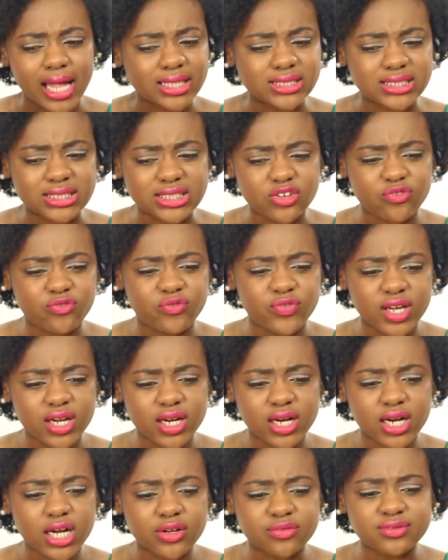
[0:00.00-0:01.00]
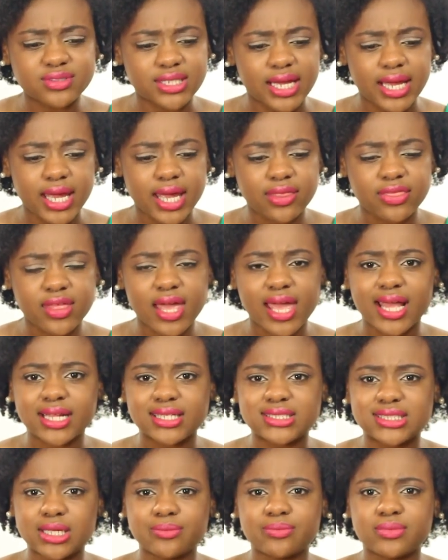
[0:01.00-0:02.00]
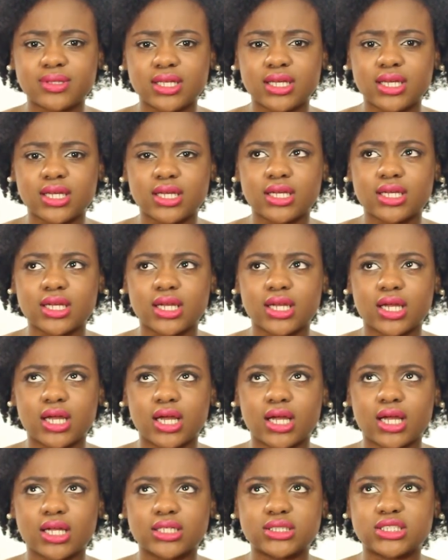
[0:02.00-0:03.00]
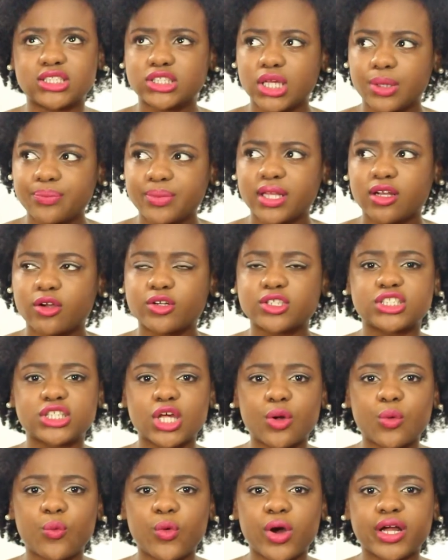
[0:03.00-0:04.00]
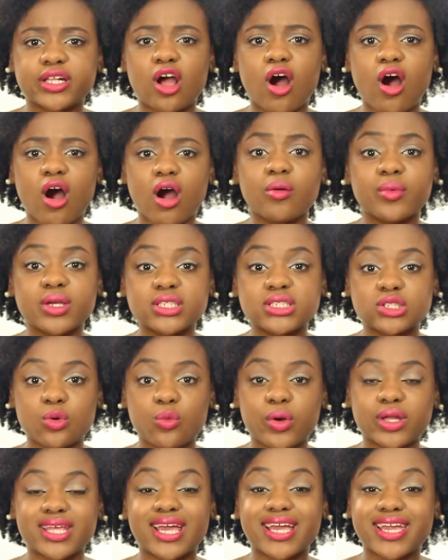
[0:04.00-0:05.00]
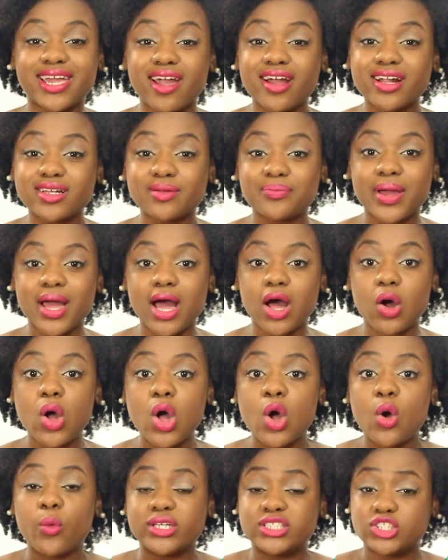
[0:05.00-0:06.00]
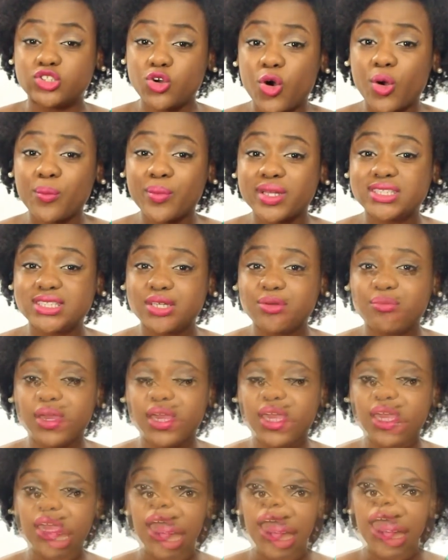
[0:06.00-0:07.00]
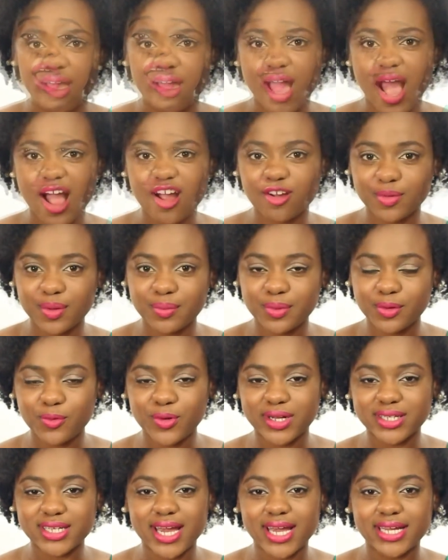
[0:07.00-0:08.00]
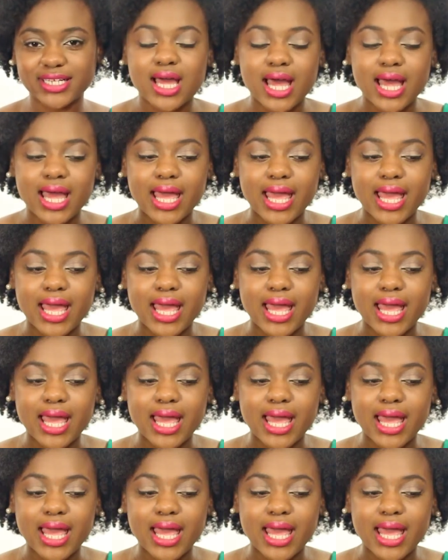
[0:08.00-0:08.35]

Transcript: just the fear of death and something something or someone harming someone that I cared about was tormenting me. I remember one night